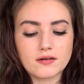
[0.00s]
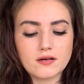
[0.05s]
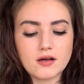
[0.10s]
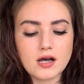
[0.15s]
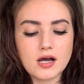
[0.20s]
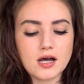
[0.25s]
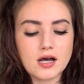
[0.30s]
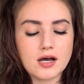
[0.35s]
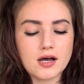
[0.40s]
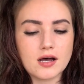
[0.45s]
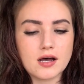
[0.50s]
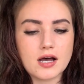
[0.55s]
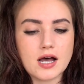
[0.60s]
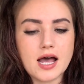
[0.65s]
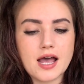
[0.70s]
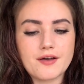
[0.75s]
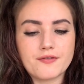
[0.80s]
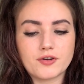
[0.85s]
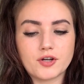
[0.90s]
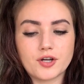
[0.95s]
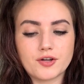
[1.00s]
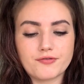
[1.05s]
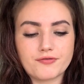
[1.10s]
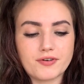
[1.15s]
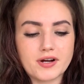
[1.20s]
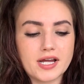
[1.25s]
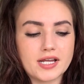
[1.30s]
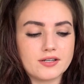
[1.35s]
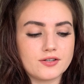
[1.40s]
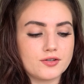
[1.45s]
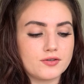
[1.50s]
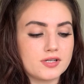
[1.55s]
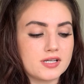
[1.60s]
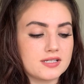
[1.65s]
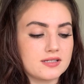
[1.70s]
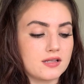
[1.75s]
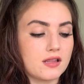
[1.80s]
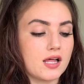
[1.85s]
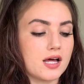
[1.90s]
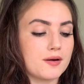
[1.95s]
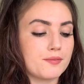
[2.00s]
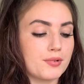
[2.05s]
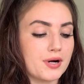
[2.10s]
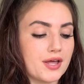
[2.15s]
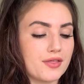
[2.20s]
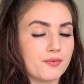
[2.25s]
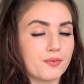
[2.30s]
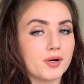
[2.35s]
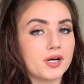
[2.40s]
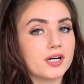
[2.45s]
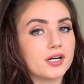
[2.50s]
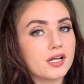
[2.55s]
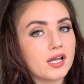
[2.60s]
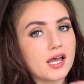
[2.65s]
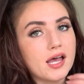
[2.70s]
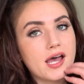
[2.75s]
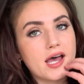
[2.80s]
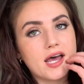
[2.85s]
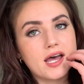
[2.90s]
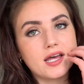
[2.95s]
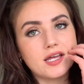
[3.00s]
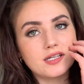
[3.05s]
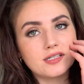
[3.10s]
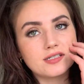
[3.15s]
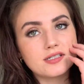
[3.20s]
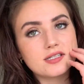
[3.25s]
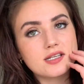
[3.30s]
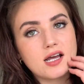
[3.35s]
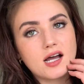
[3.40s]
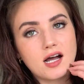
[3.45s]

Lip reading: I have a good friend who does a lot of breath work, and